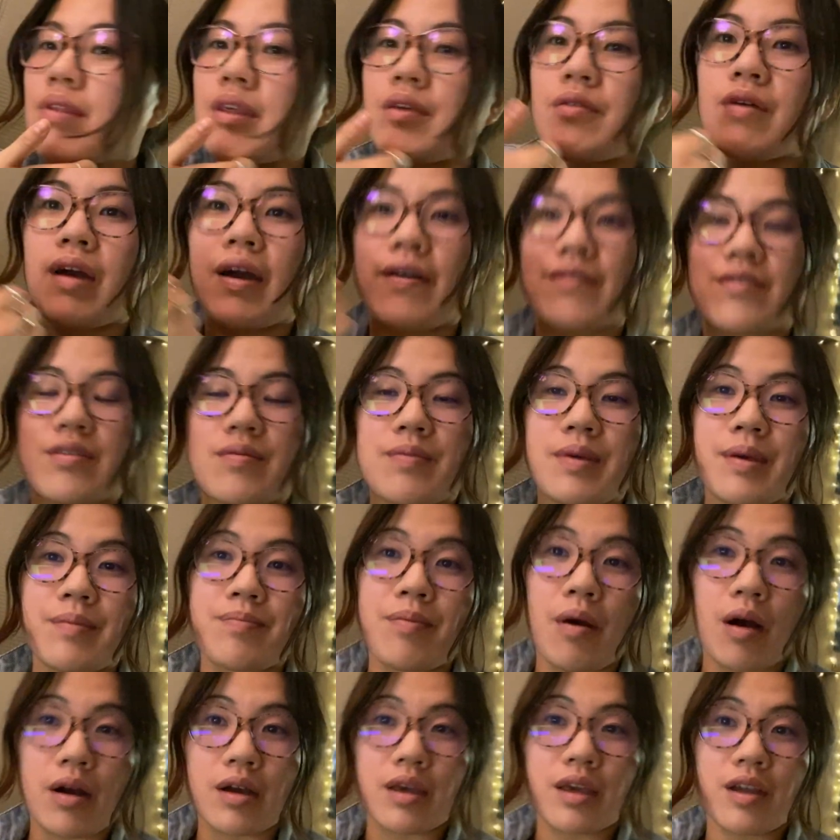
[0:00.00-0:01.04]
you have to be
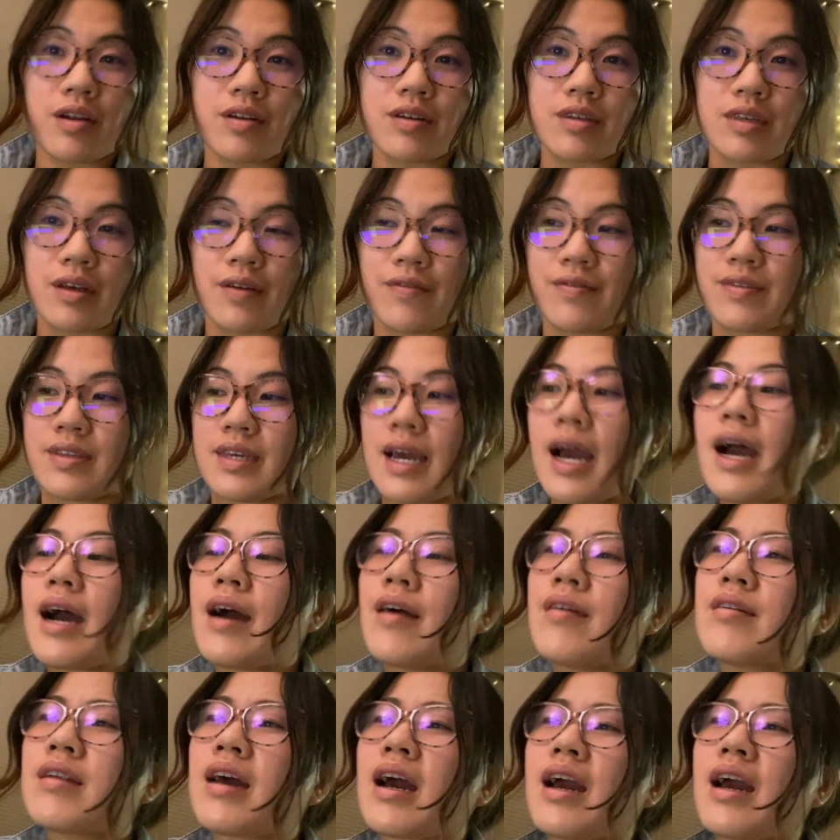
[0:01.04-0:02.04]
bogging yourself down.